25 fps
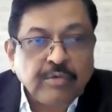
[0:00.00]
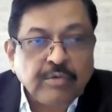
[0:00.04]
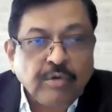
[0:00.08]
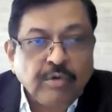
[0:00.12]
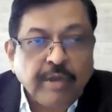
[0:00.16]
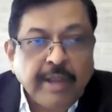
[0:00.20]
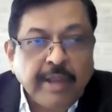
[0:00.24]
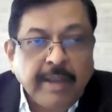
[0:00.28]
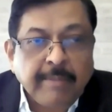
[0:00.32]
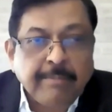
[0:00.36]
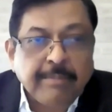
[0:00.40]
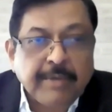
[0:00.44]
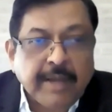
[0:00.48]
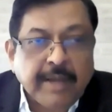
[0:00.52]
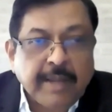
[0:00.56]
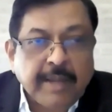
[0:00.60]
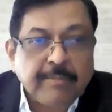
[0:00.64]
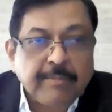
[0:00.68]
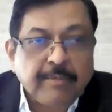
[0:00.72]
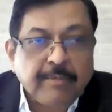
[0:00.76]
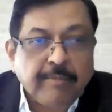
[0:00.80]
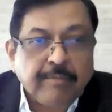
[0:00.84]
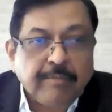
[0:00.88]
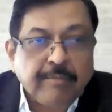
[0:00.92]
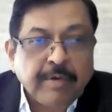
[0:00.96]
is no F
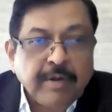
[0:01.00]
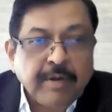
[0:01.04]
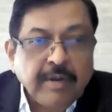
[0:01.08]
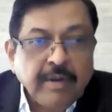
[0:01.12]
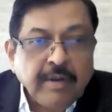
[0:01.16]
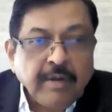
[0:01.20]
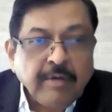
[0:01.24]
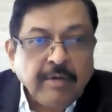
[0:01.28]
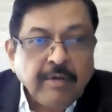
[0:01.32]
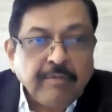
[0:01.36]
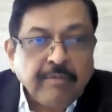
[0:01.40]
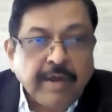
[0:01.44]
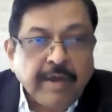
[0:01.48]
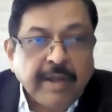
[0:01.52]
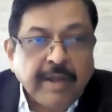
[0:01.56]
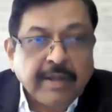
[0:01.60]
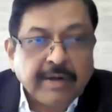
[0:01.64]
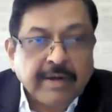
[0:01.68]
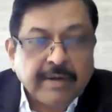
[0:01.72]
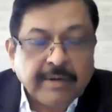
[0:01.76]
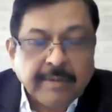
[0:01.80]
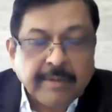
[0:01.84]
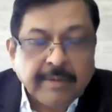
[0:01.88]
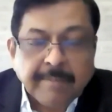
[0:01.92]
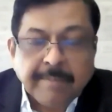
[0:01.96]
type of
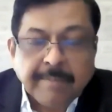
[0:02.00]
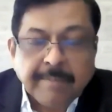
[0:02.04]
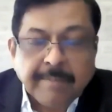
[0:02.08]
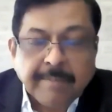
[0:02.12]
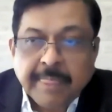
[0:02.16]
fire.